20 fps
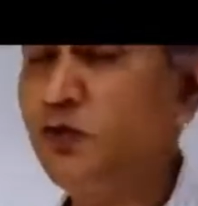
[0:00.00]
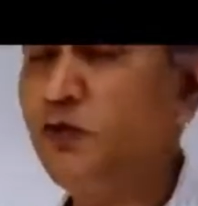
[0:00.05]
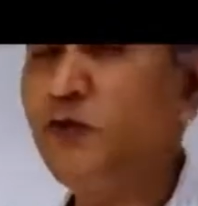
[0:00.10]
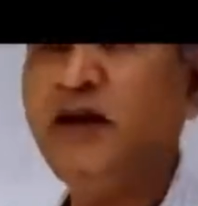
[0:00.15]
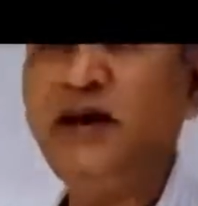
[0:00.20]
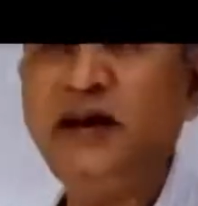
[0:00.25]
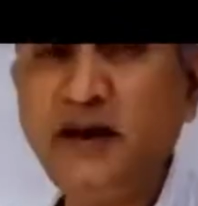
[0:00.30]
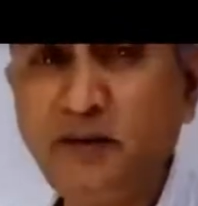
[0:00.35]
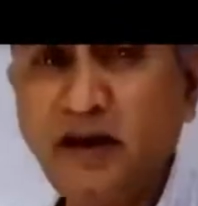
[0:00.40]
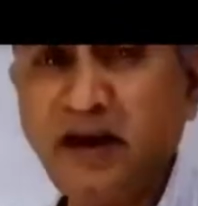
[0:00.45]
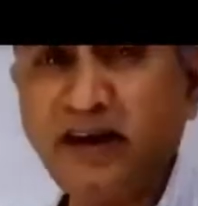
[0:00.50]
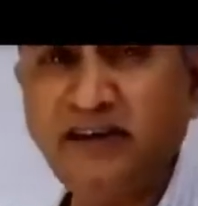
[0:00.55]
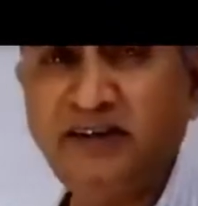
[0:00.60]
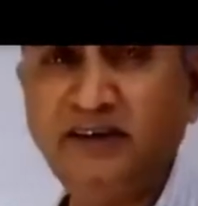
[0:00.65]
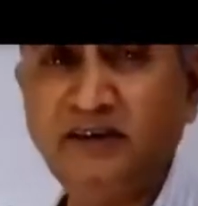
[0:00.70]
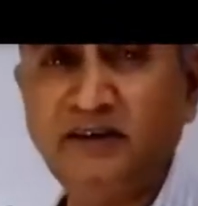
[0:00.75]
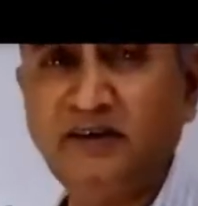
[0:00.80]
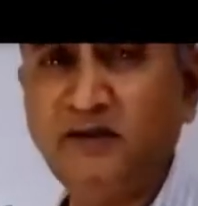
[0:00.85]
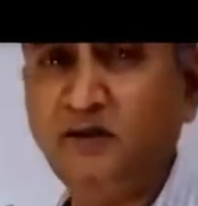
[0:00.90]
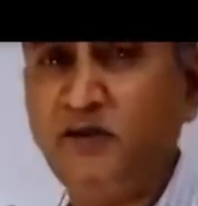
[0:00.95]
many
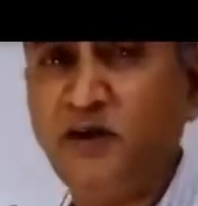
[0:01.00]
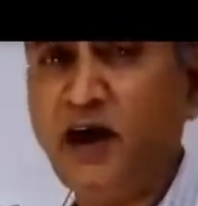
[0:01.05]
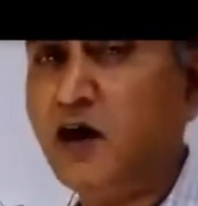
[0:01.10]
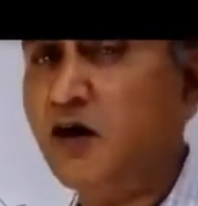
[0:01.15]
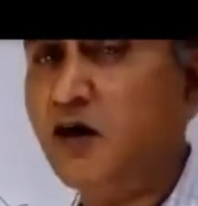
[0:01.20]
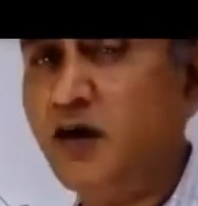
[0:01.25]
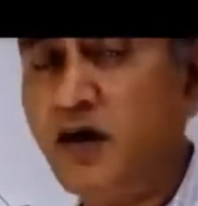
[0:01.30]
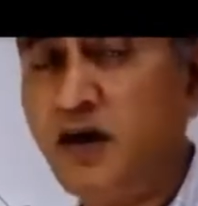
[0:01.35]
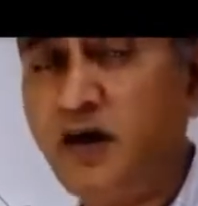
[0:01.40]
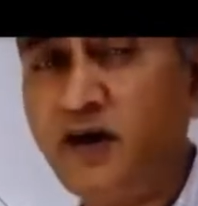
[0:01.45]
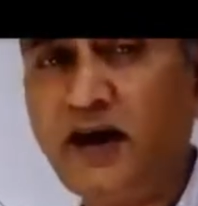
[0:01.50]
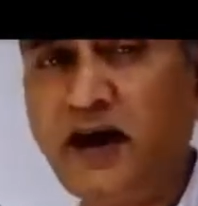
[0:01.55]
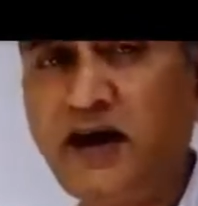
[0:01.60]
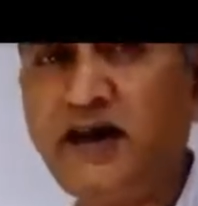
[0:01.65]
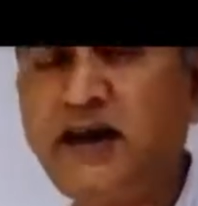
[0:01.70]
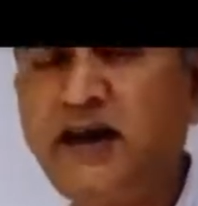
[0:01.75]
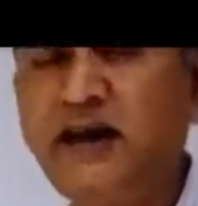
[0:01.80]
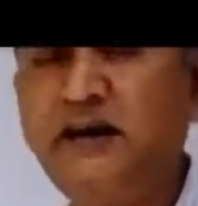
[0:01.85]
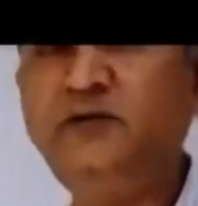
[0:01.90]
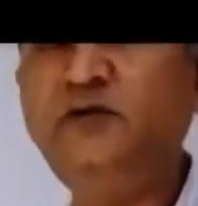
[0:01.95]
masses. We are all are
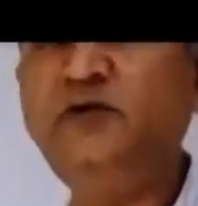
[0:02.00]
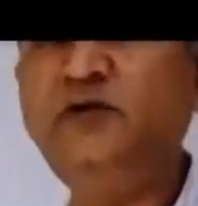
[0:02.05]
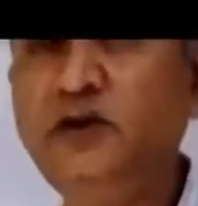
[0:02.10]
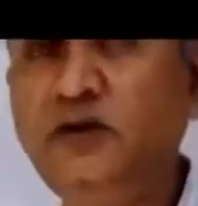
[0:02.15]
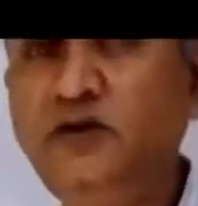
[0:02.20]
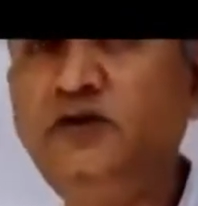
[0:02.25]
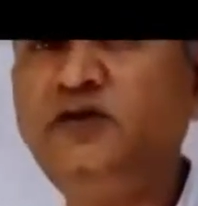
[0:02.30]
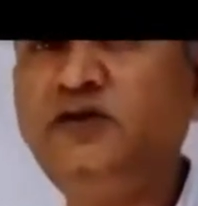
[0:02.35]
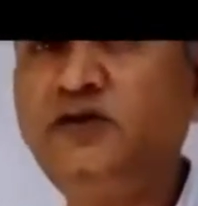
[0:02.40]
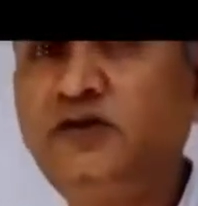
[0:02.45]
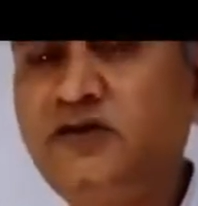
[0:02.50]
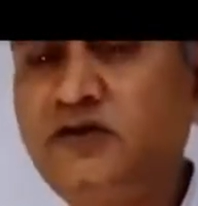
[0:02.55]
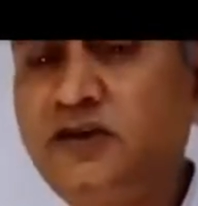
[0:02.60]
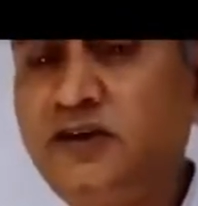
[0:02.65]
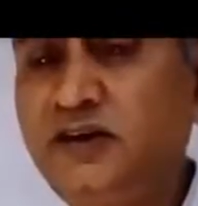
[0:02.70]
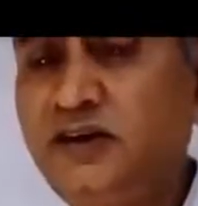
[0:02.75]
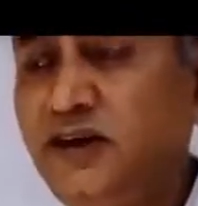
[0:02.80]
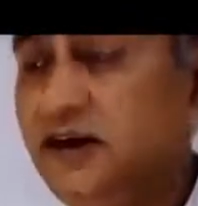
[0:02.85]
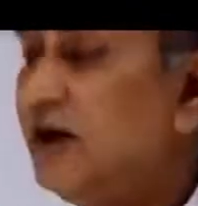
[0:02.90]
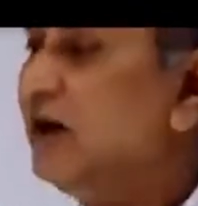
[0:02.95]
confused.
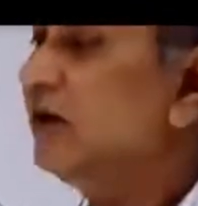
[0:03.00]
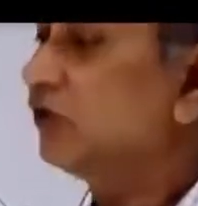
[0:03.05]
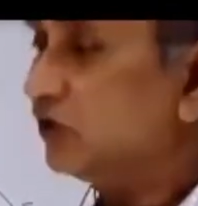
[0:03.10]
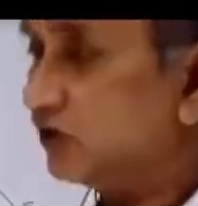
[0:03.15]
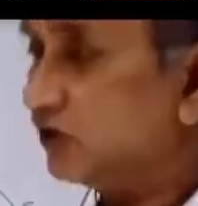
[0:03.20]
So